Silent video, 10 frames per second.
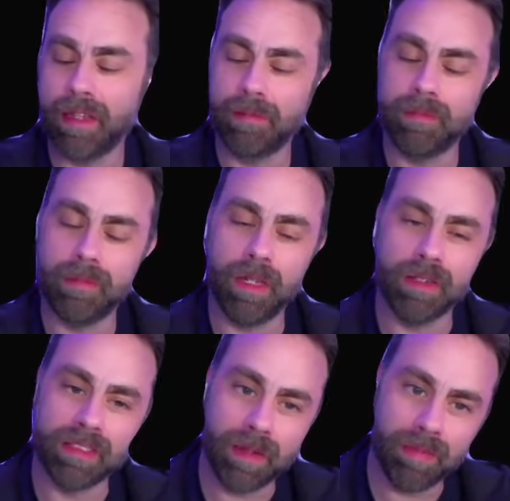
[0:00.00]
you know,
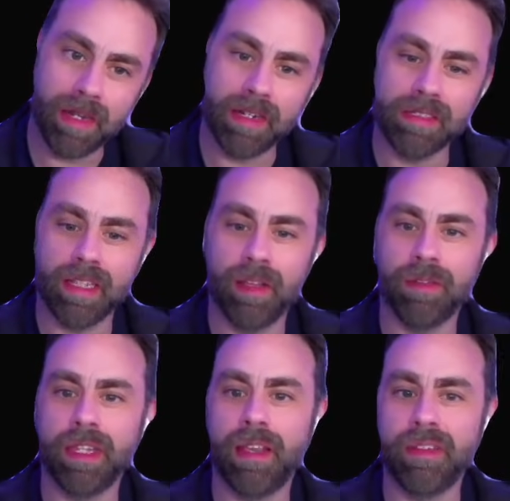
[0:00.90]
separate ourselves
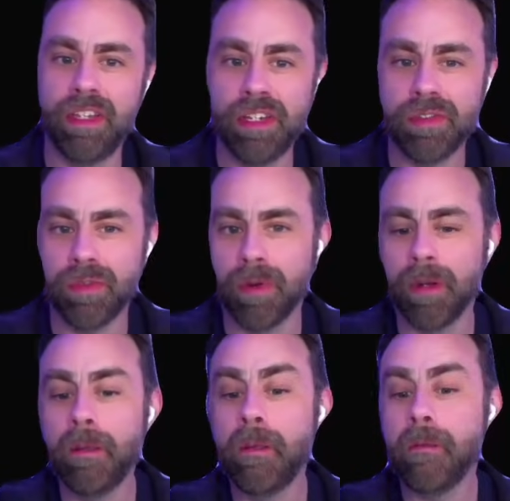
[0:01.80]
and have a niche for
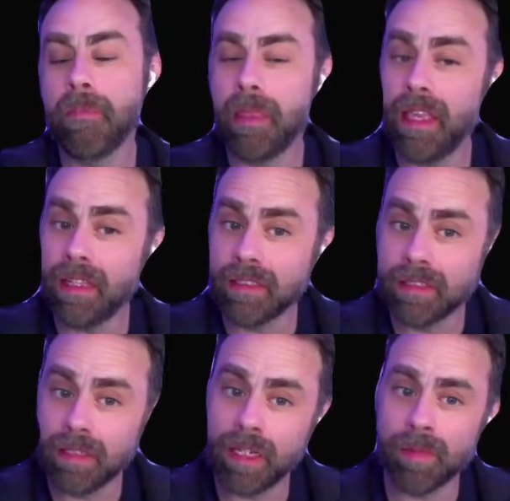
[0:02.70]
is,
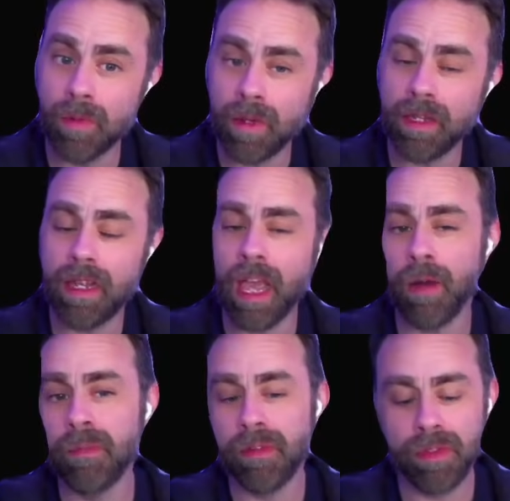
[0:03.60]
number one,
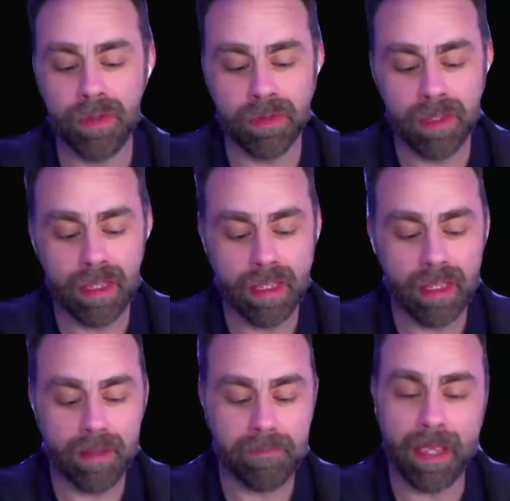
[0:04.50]
album reviews
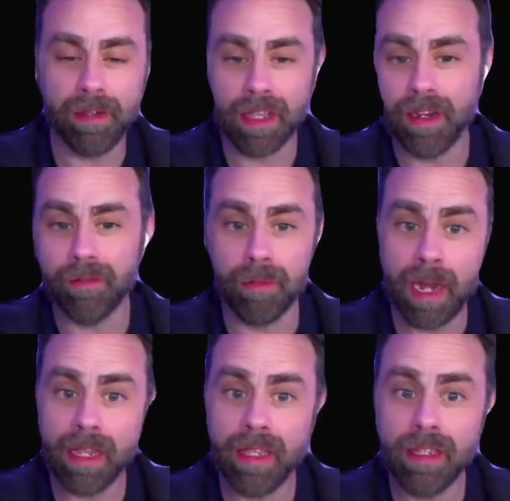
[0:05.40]
and kind of
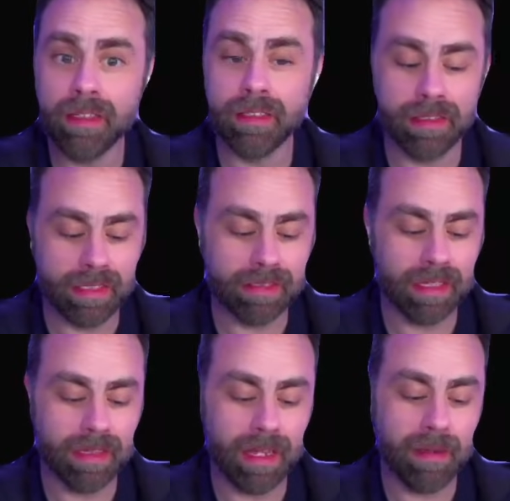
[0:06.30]
rankings and things like
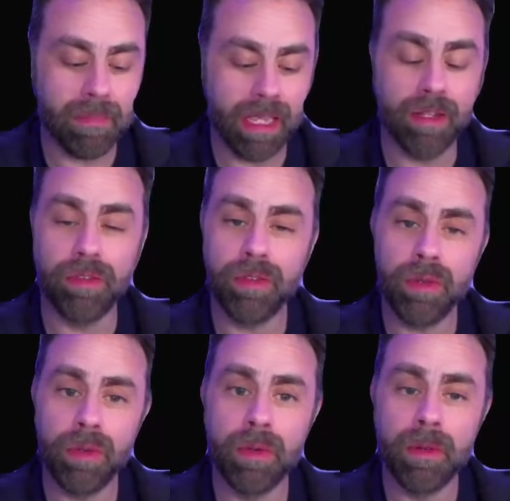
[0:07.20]
that. And
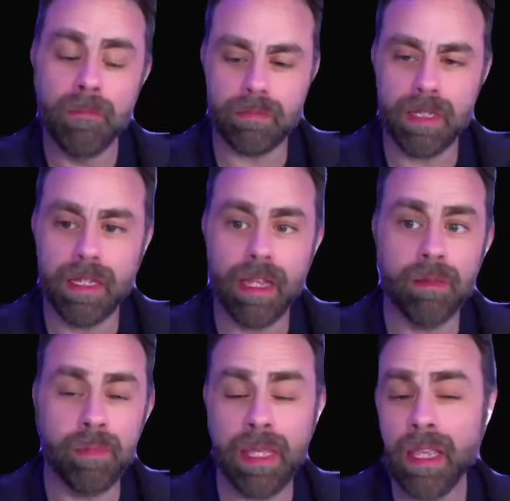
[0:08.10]
two,
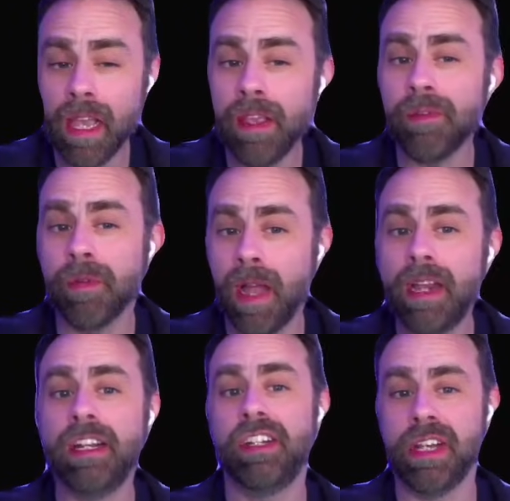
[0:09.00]
being a
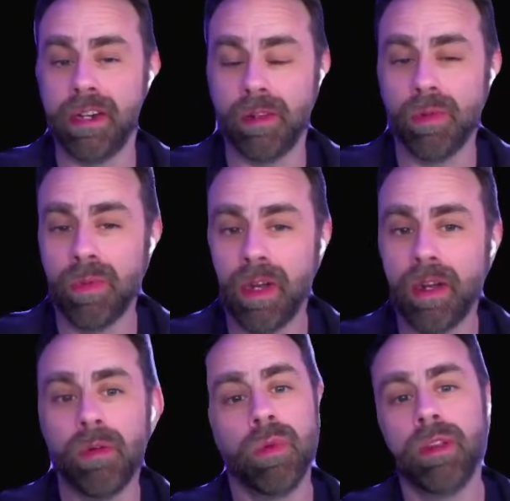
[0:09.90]
variety channel where
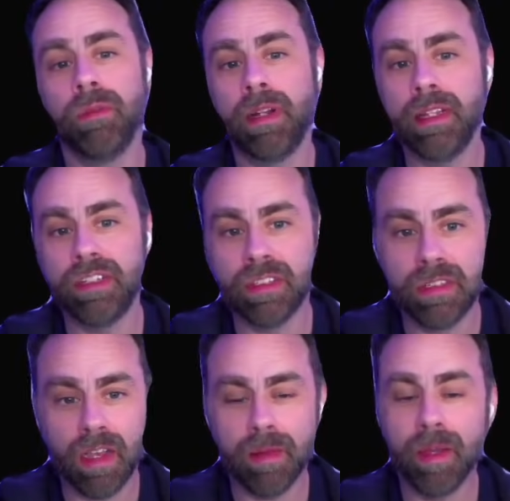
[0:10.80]
we really just
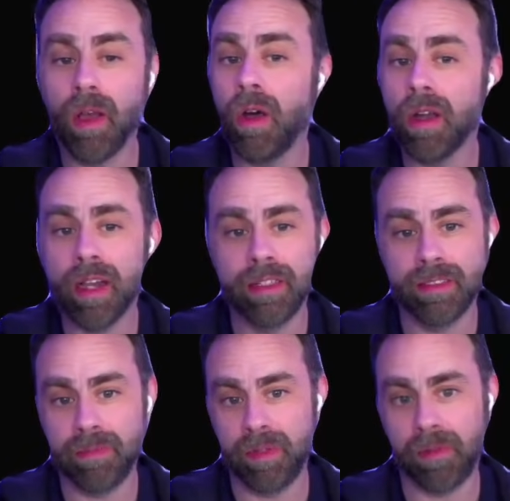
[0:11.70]
talk about all kinds
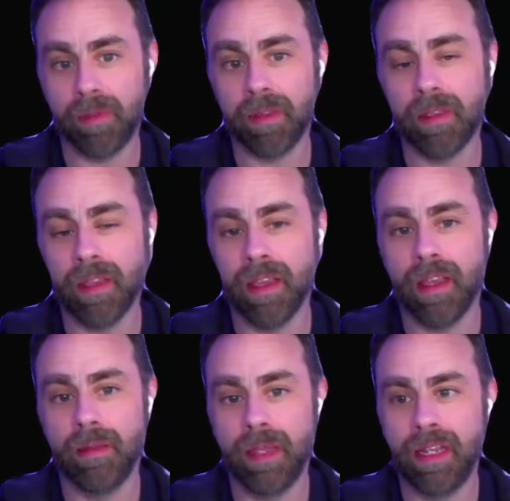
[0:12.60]
of music
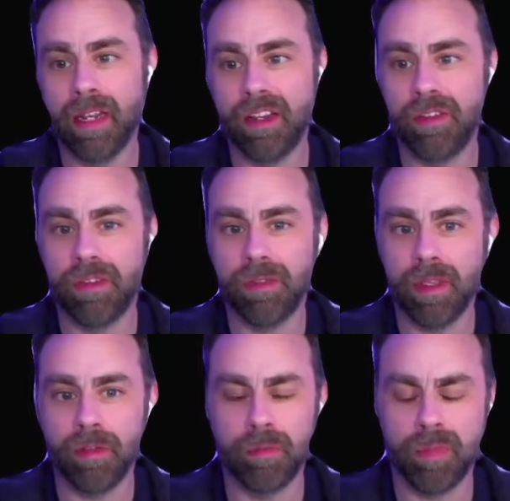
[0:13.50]
and not just
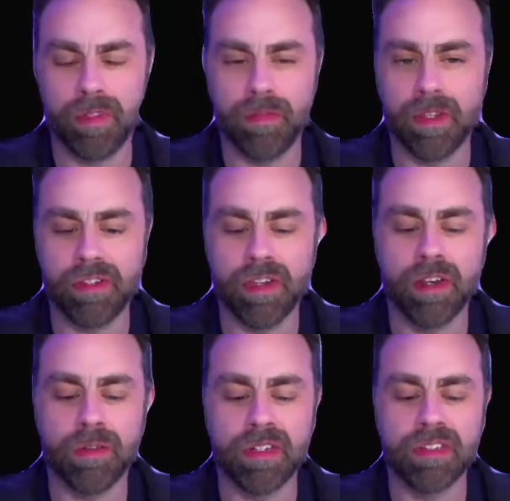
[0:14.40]
a specific
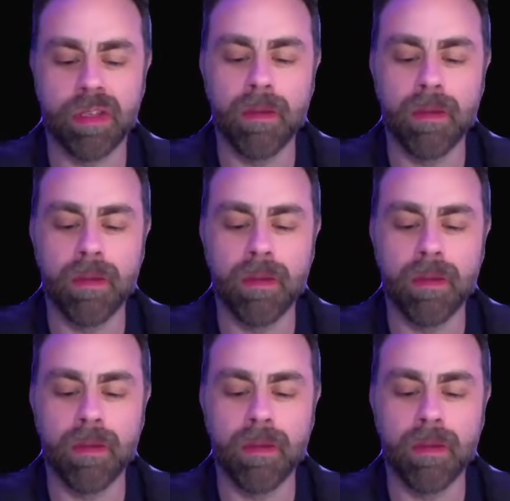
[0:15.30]
genre. So,